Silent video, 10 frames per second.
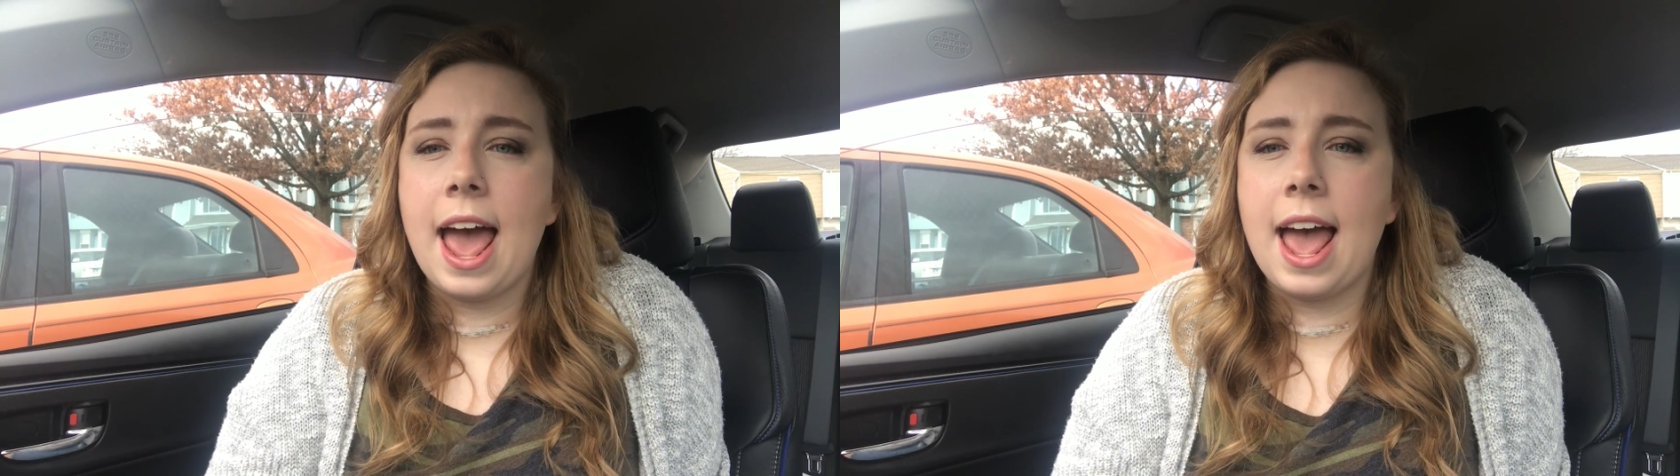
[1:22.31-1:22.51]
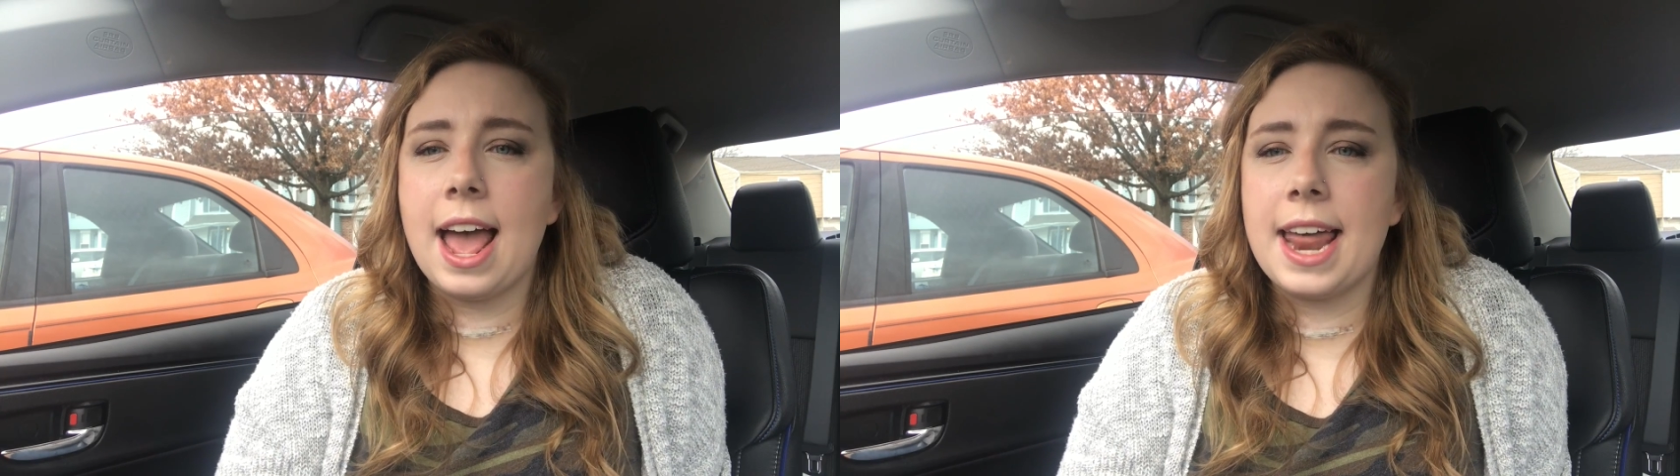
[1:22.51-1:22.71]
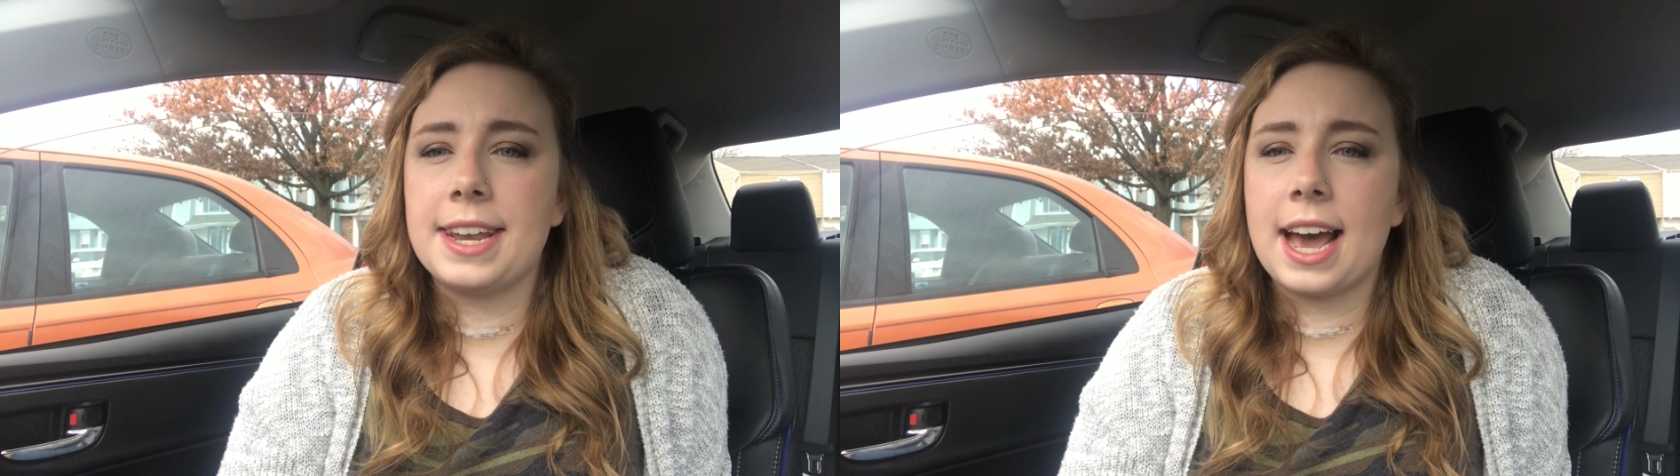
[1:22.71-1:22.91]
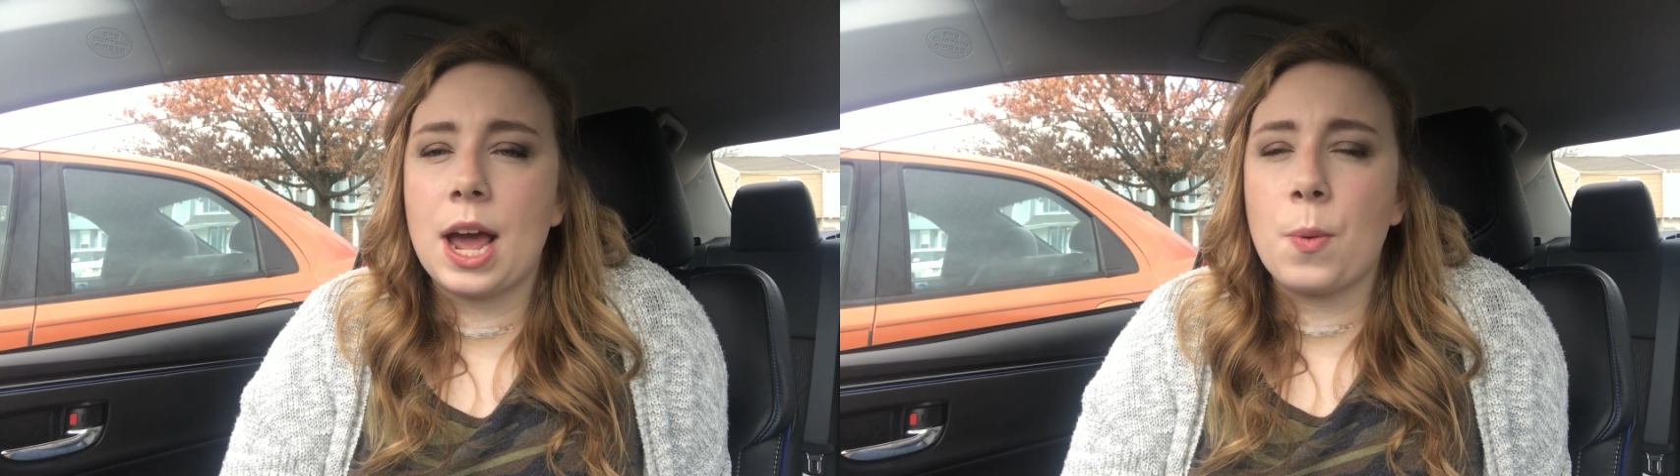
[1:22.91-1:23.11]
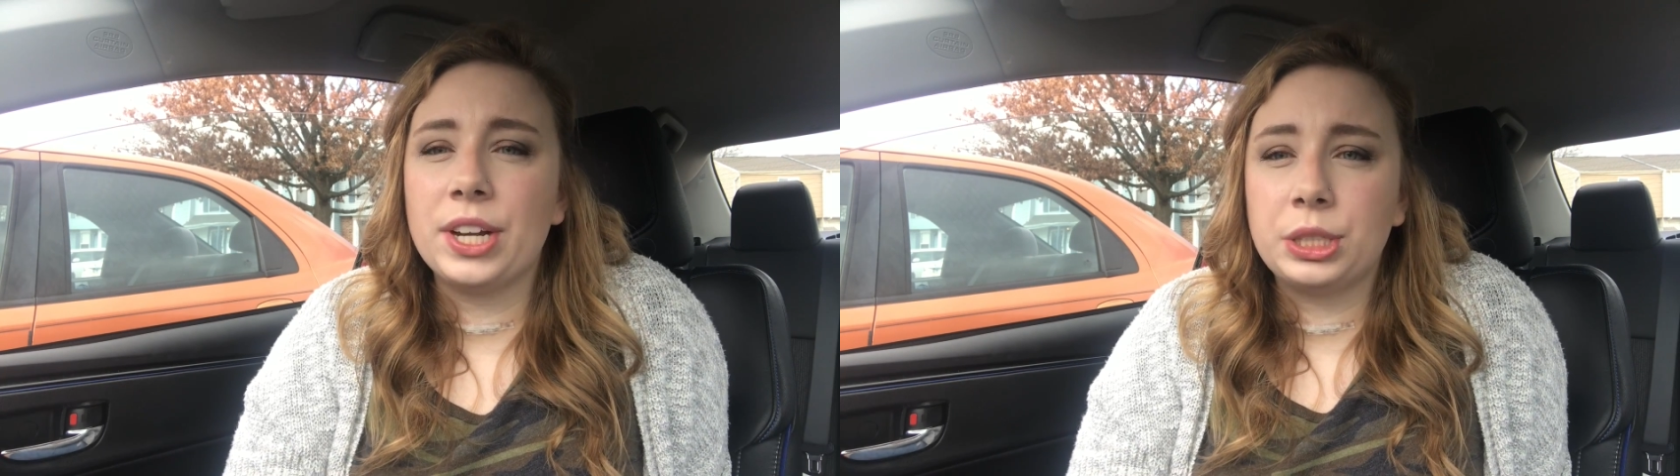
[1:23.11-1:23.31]
and
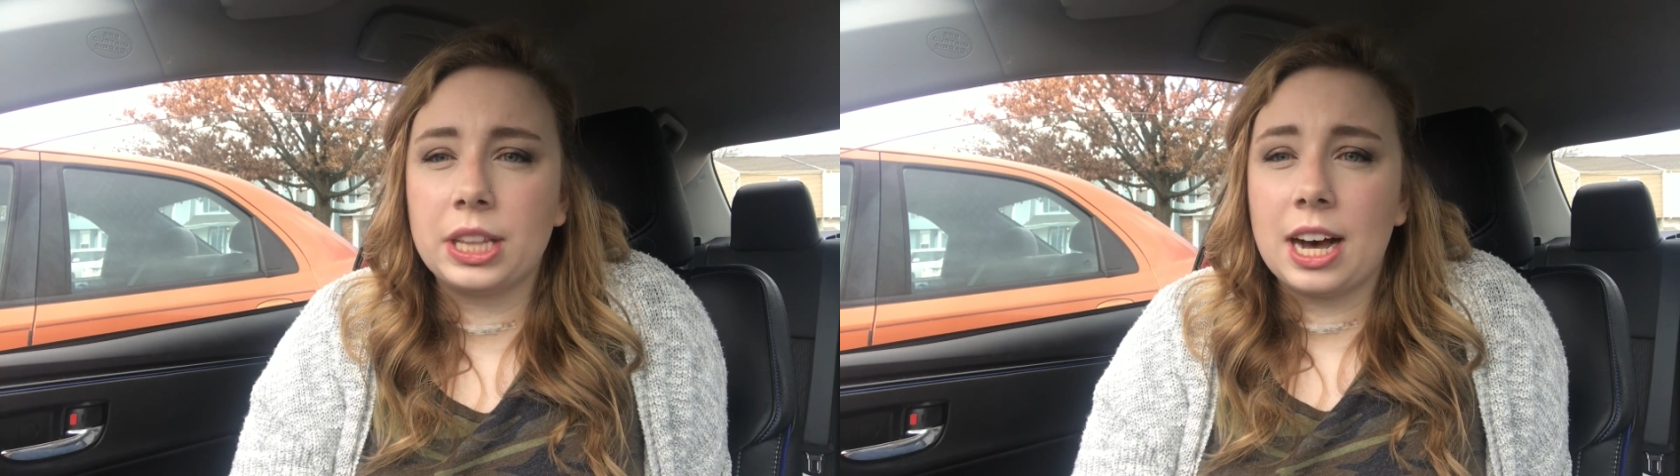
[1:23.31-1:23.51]
I went to the